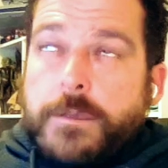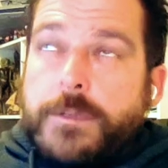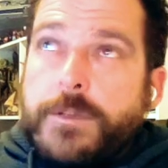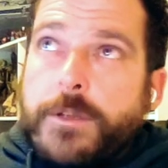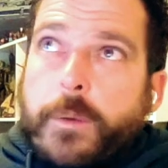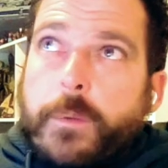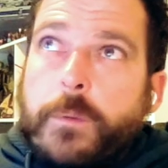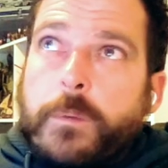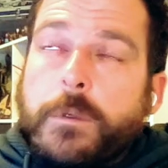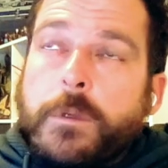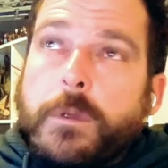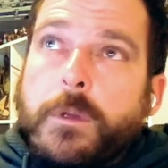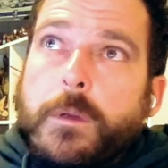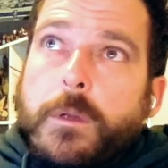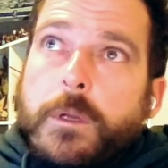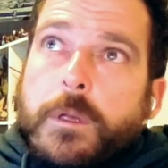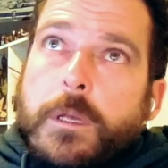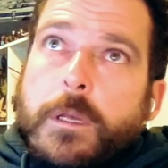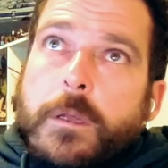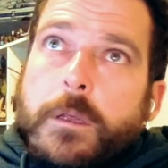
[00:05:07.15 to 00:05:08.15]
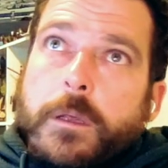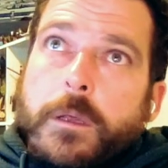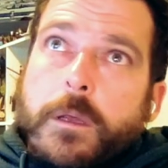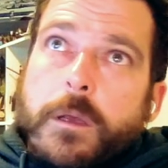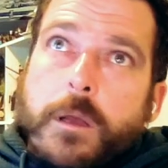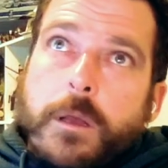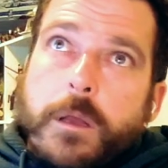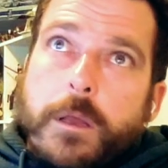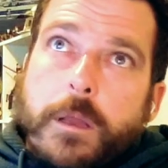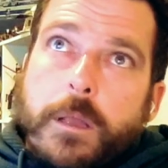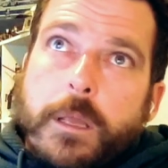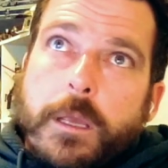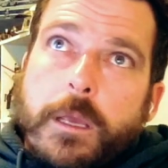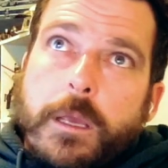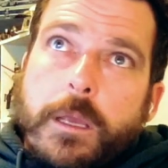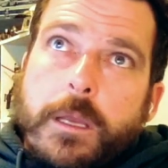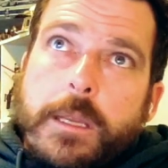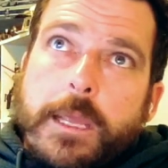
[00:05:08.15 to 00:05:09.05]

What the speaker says: So the